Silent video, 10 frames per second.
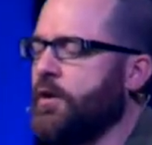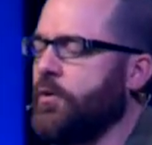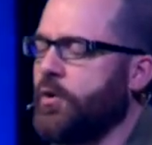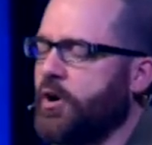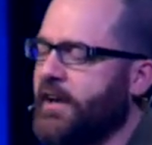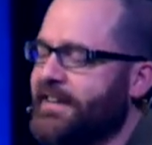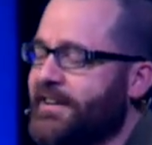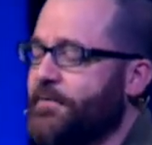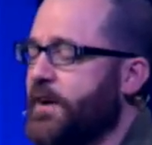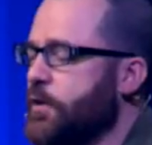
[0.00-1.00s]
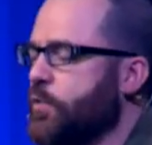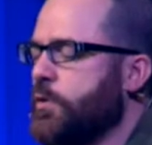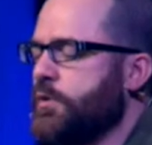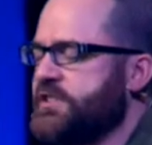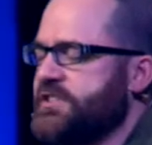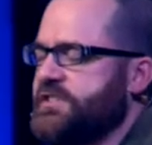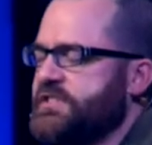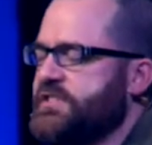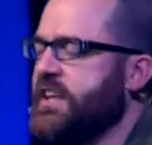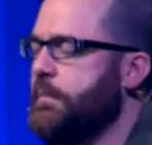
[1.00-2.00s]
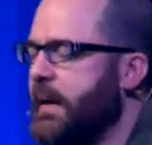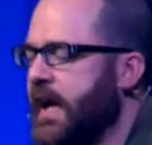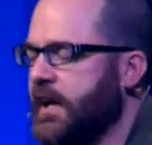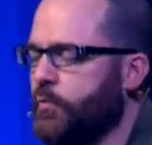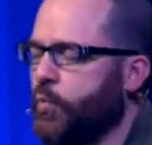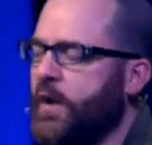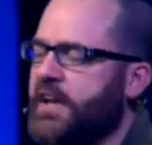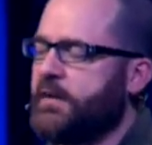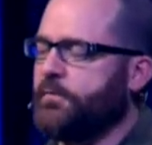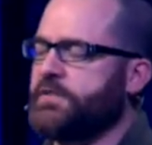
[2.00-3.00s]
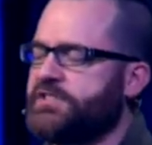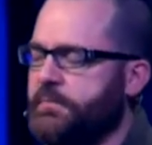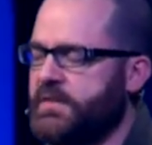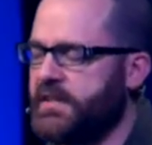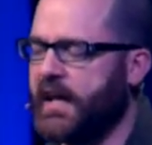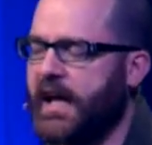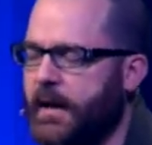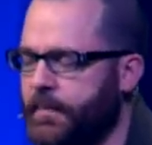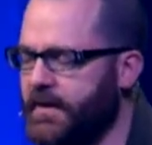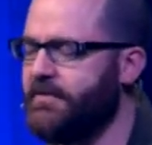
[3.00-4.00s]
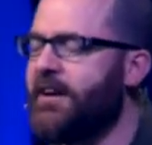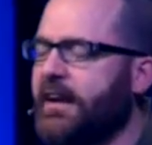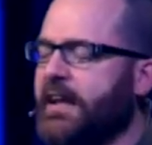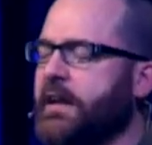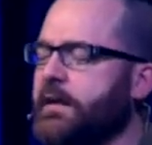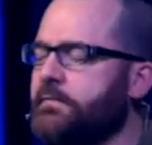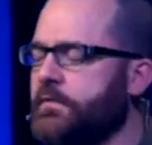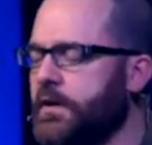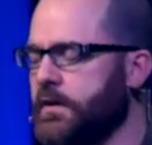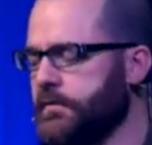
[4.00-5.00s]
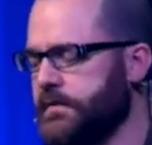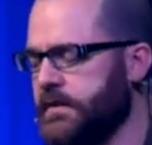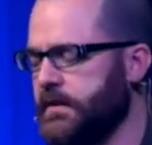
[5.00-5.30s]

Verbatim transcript: or identifying where we're just sitting back and waiting for something to happen and not getting involved.